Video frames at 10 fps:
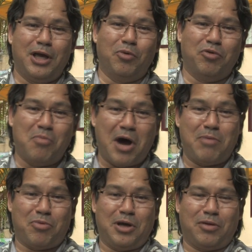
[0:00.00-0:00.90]
It was
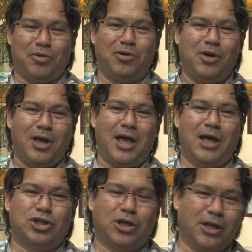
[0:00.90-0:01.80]
my breakthrough,
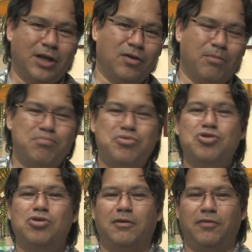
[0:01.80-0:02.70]
and Charletta
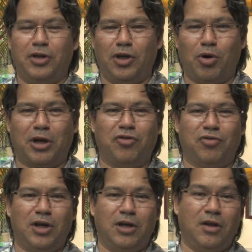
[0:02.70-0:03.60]
beautifully
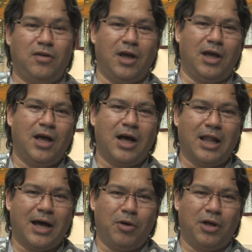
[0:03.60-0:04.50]
orchestrated the day,
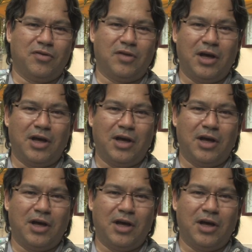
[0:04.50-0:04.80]
allowing us to